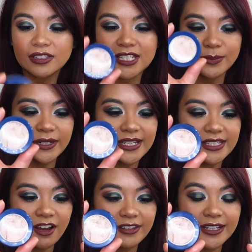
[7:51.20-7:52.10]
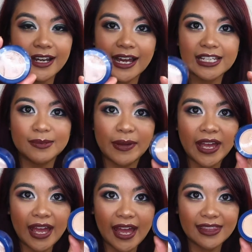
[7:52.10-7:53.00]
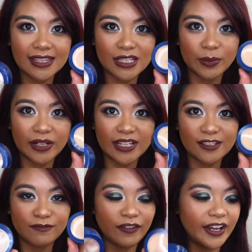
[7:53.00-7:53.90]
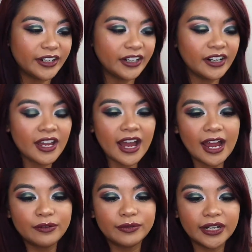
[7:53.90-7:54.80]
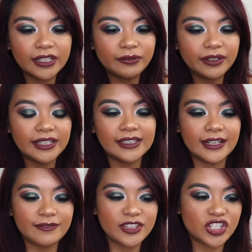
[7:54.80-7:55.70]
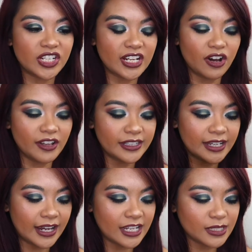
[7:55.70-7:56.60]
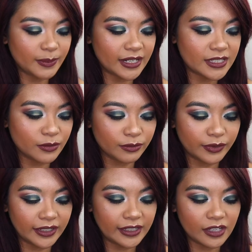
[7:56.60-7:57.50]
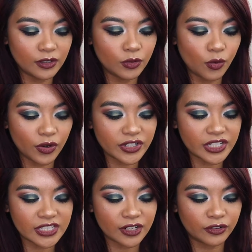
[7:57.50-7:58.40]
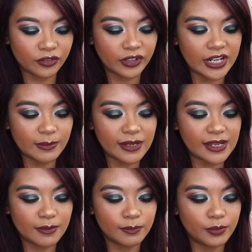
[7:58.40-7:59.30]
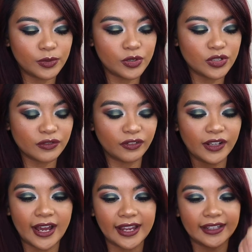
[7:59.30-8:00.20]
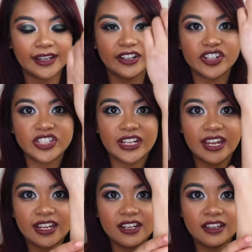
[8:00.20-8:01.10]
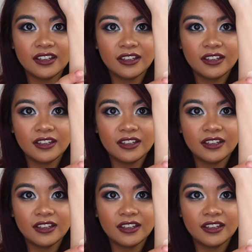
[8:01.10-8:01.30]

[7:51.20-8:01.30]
So this one is On the Cusp, and this one is Fire. I really, really love the shade On the Cusp. It is a really gorgeous, creamy, beautiful highlighter shade.